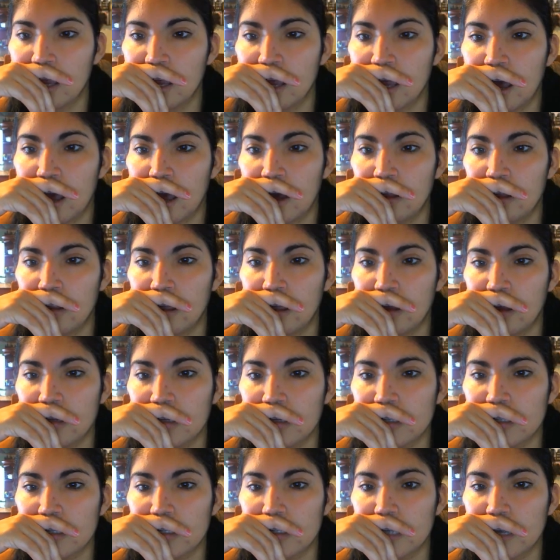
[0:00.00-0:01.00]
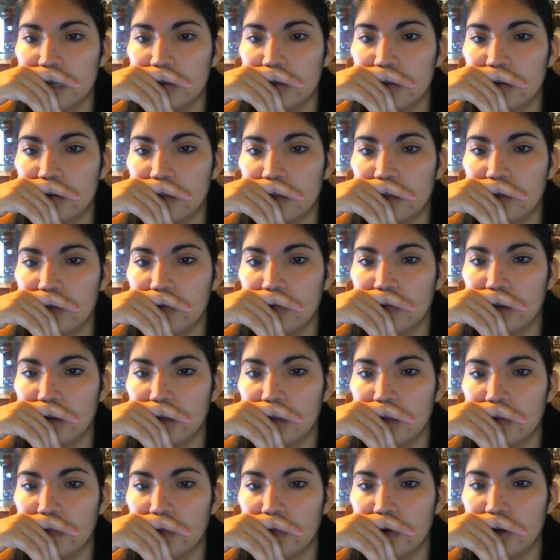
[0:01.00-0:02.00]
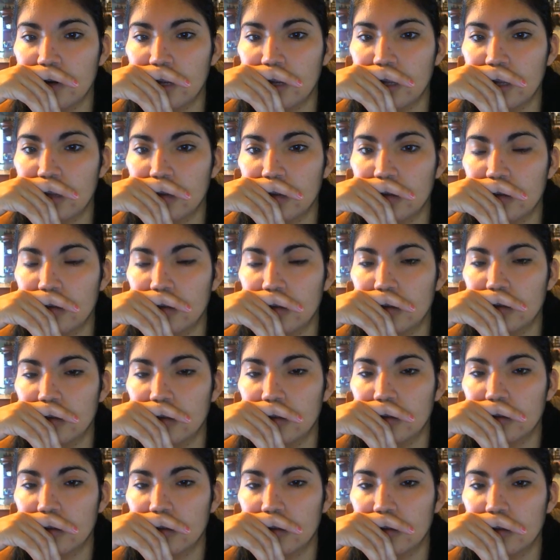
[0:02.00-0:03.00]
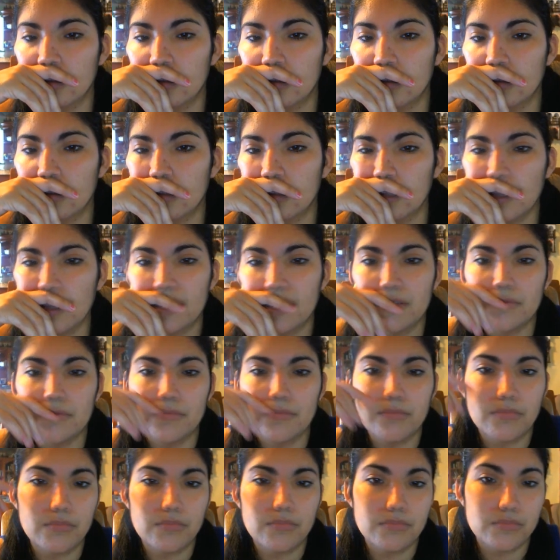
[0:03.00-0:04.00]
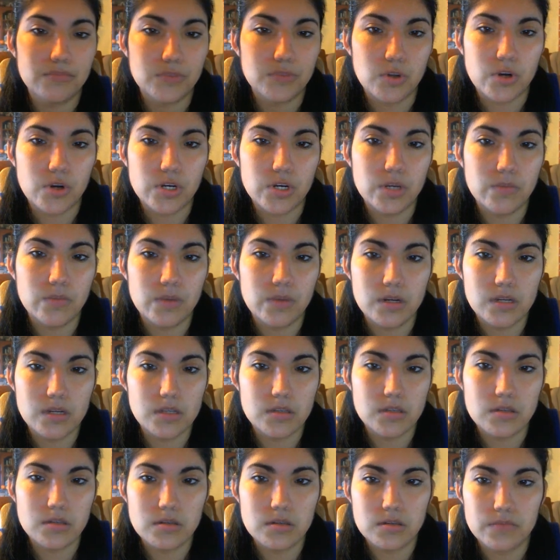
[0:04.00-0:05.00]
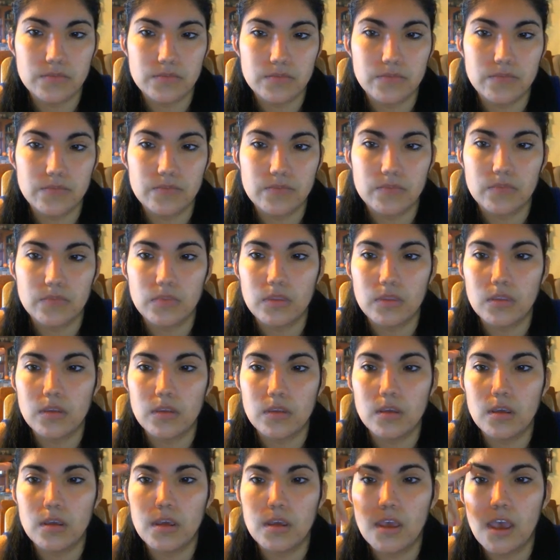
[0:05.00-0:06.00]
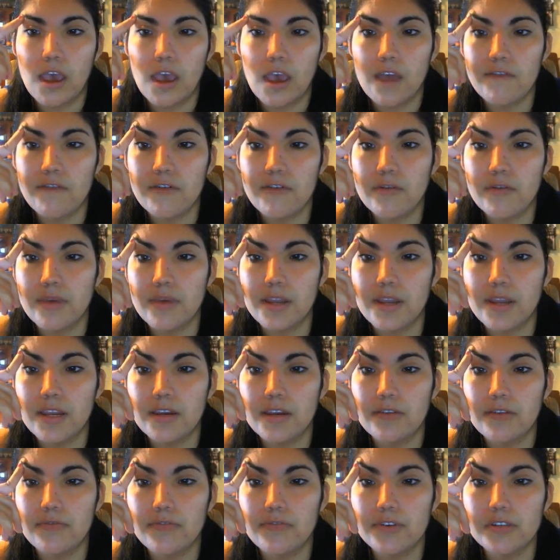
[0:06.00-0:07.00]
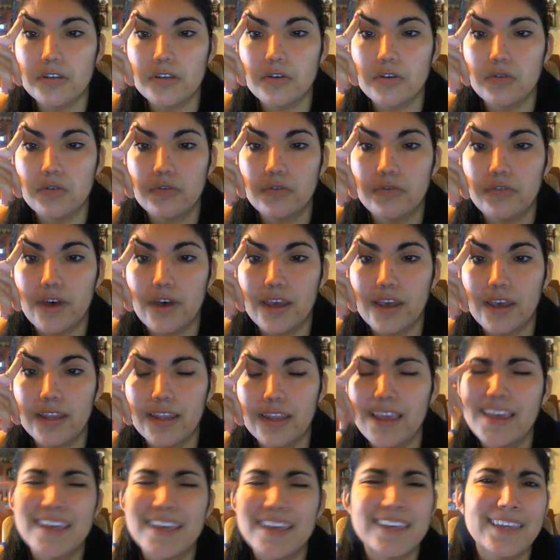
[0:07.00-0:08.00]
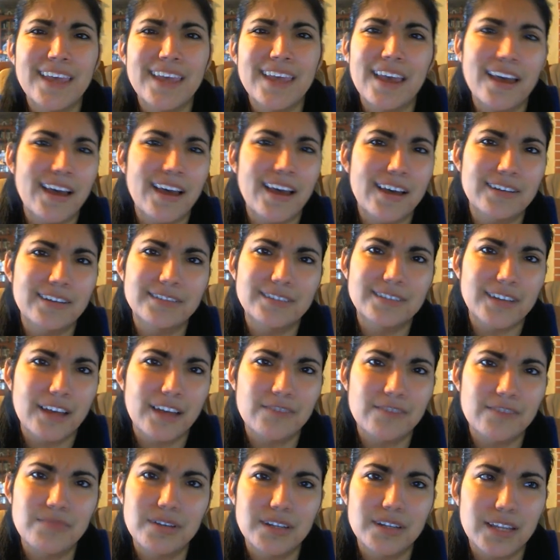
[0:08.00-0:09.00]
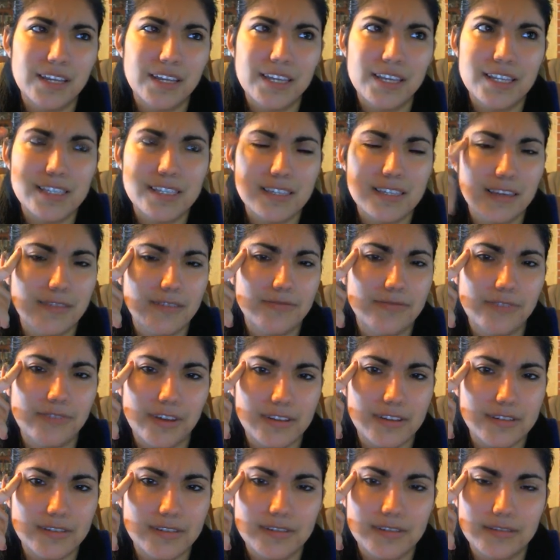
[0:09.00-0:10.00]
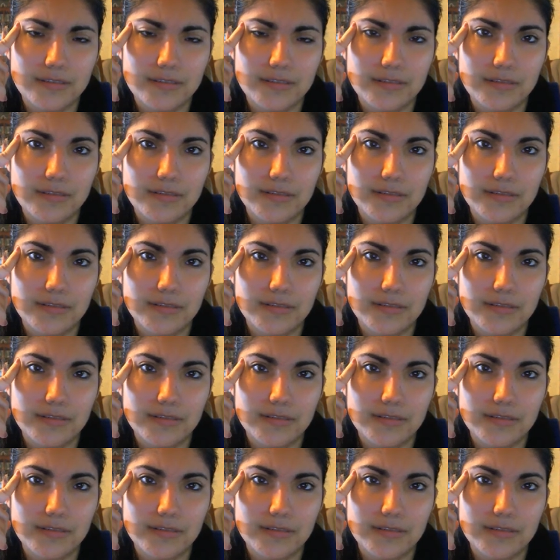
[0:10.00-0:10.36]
How long does it take you to get ready in the morning? Like 30 minutes. Ever been in a physical fight? Yeah, I've been like in 10 fights.